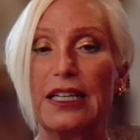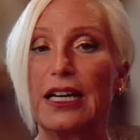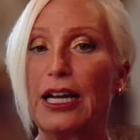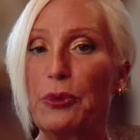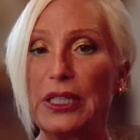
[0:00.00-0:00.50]

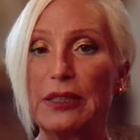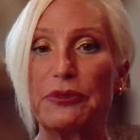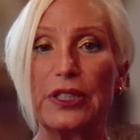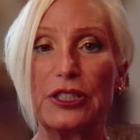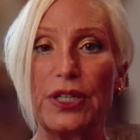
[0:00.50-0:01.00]
I wound up
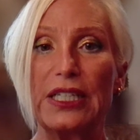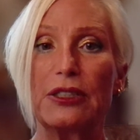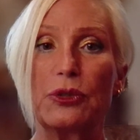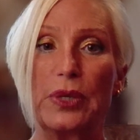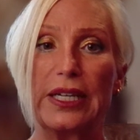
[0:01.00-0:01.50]
frustrated and
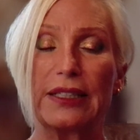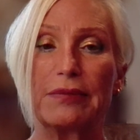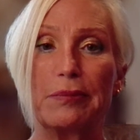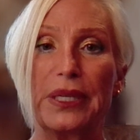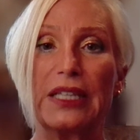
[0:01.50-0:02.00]
quitting
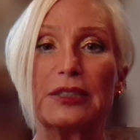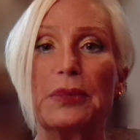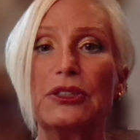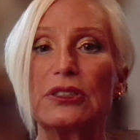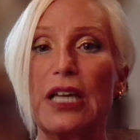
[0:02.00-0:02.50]
because
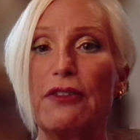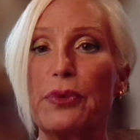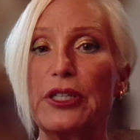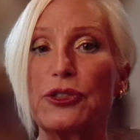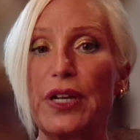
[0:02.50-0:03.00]
most
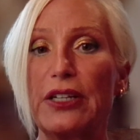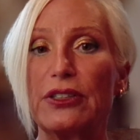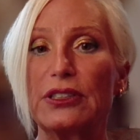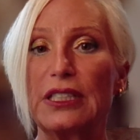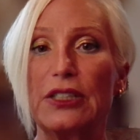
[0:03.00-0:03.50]
software
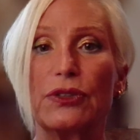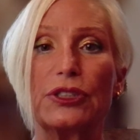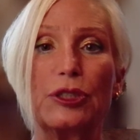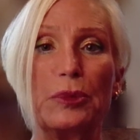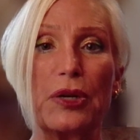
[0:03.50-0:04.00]
trainers either
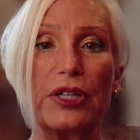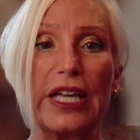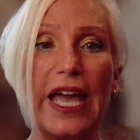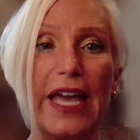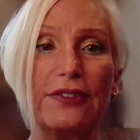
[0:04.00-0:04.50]
assume you already
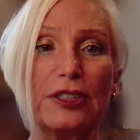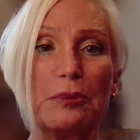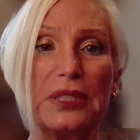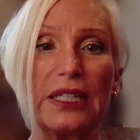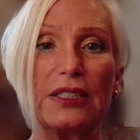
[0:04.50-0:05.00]
have some
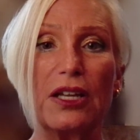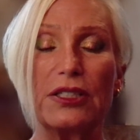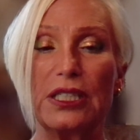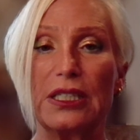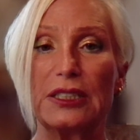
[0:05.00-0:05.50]

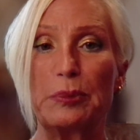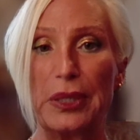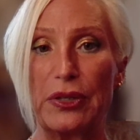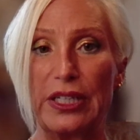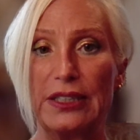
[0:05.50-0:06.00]
technology
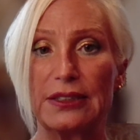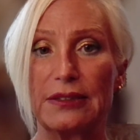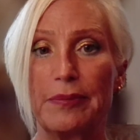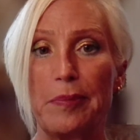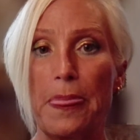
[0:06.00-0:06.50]
experience,
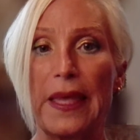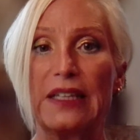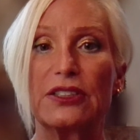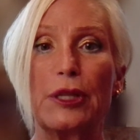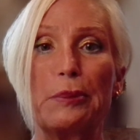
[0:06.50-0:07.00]

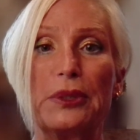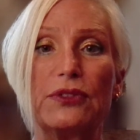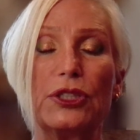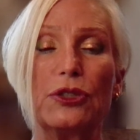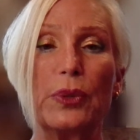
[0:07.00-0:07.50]
so they move
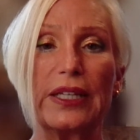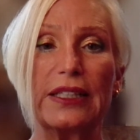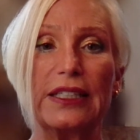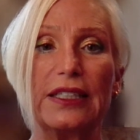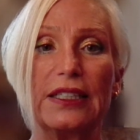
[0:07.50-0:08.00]
too
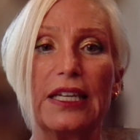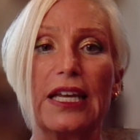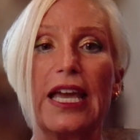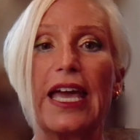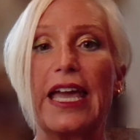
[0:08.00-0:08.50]
quickly,
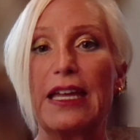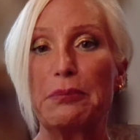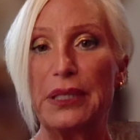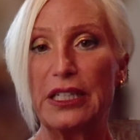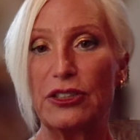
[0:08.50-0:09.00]
and
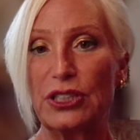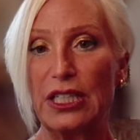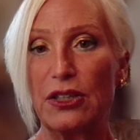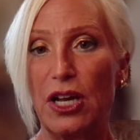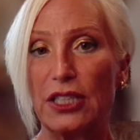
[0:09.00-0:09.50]
beginners get
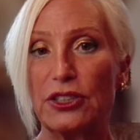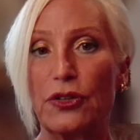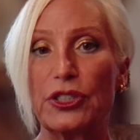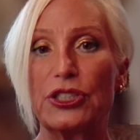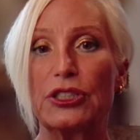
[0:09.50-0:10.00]
lost
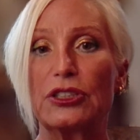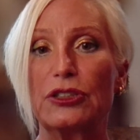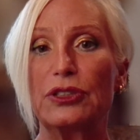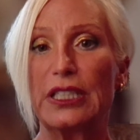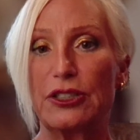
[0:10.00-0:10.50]
or just
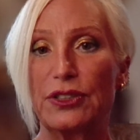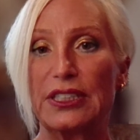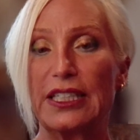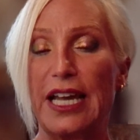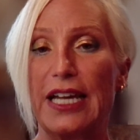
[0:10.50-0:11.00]
lose interest
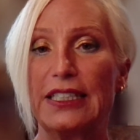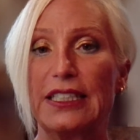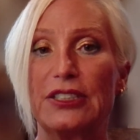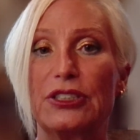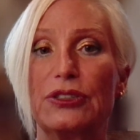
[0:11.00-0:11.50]
like I
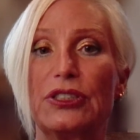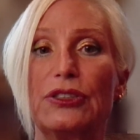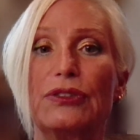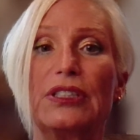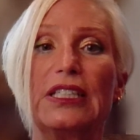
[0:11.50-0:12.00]
did due
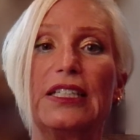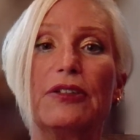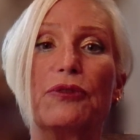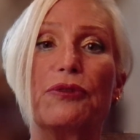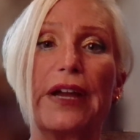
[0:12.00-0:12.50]
to the
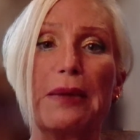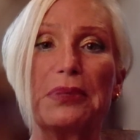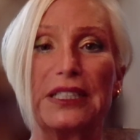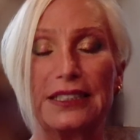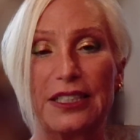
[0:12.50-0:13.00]

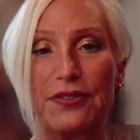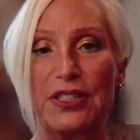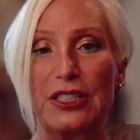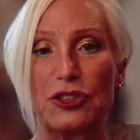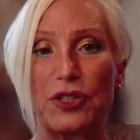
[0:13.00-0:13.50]
ramblings of the
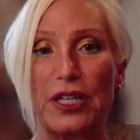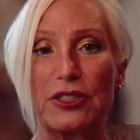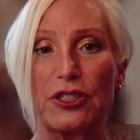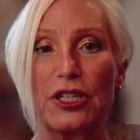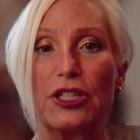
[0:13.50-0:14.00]

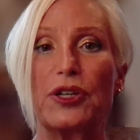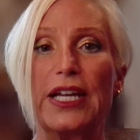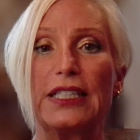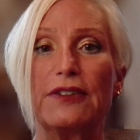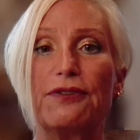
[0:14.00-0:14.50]
instructor
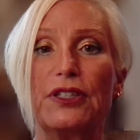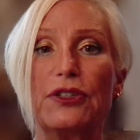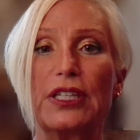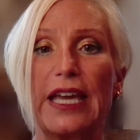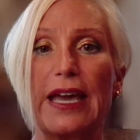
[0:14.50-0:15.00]
trying to fill
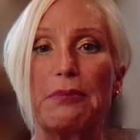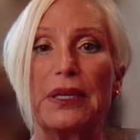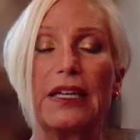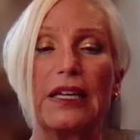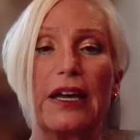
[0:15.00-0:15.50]
the gap
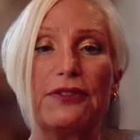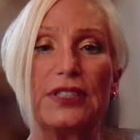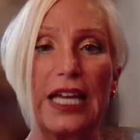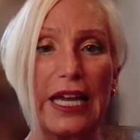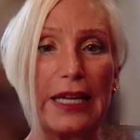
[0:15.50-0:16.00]
of
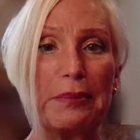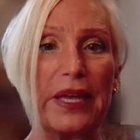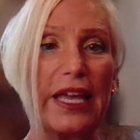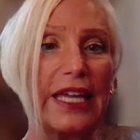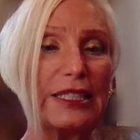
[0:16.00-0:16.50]
time
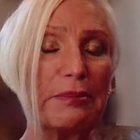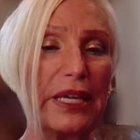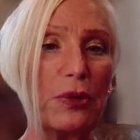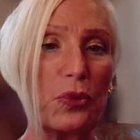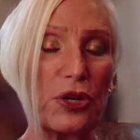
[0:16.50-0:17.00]
and to make
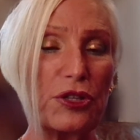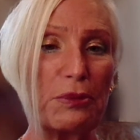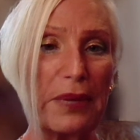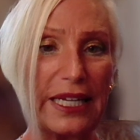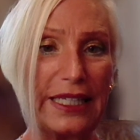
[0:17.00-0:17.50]
it worth your
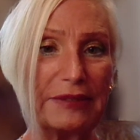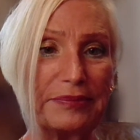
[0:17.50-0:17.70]
money.